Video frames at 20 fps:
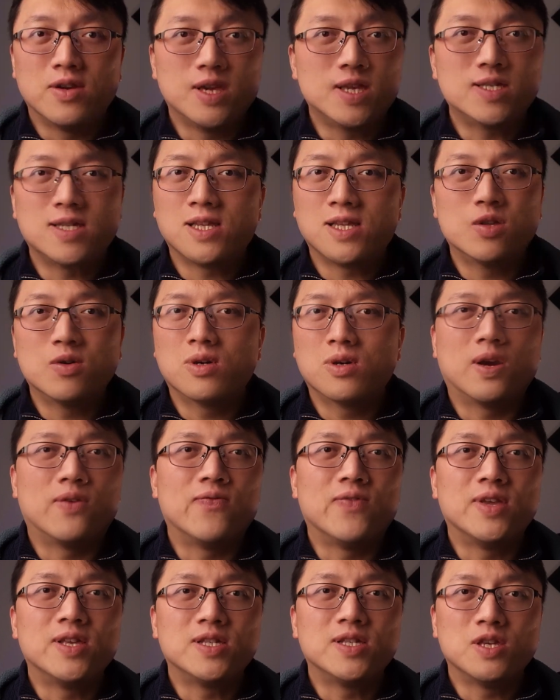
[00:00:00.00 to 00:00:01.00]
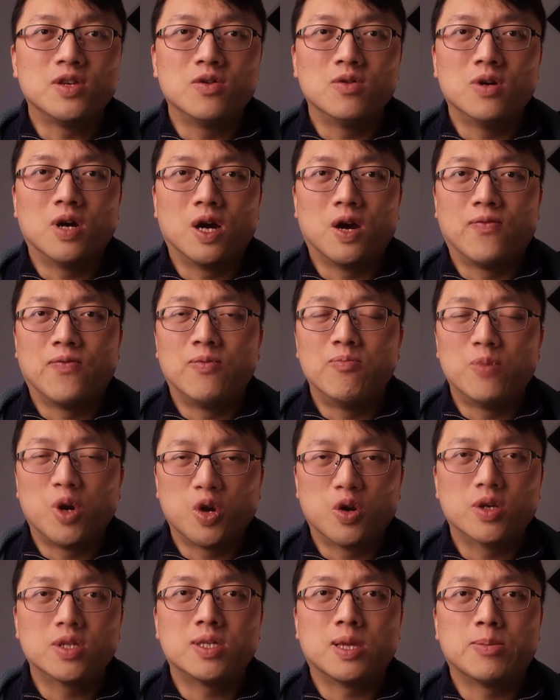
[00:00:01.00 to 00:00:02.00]
isn't to convince you of
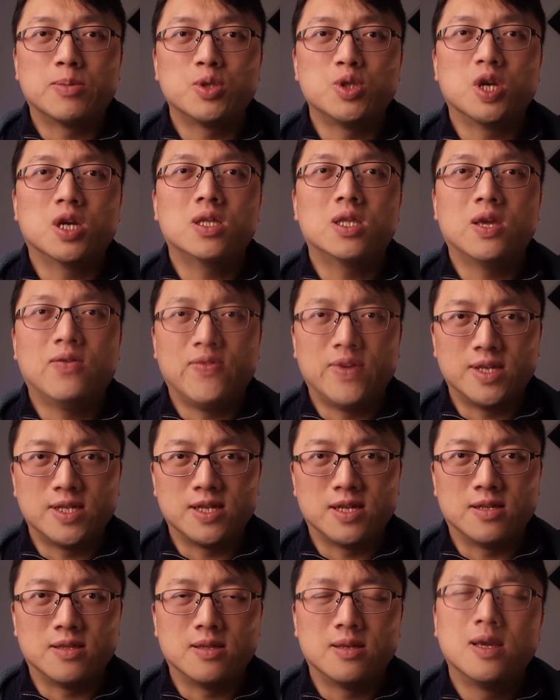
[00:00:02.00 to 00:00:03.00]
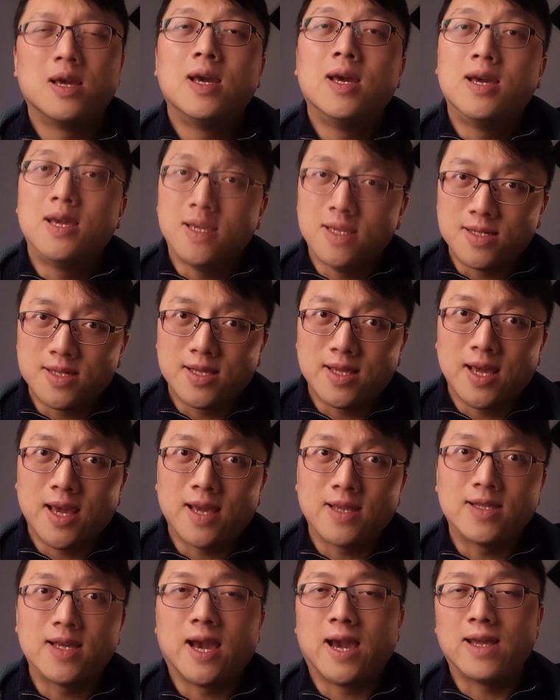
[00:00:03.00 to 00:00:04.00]
moral subjectivism.
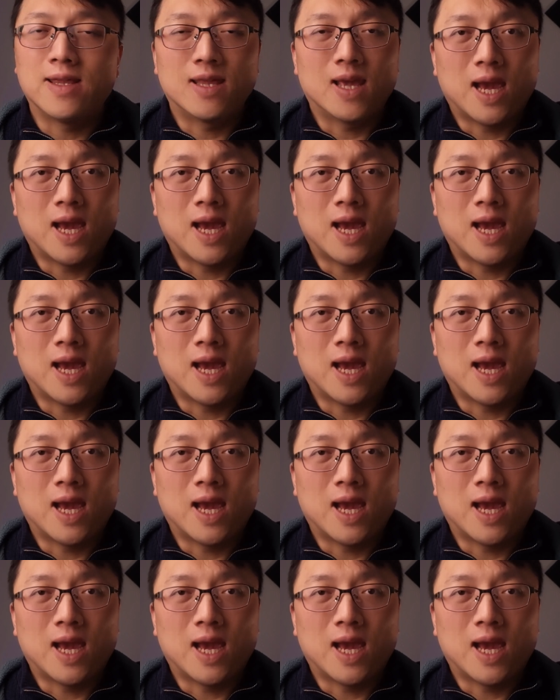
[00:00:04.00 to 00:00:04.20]
Instead, I'm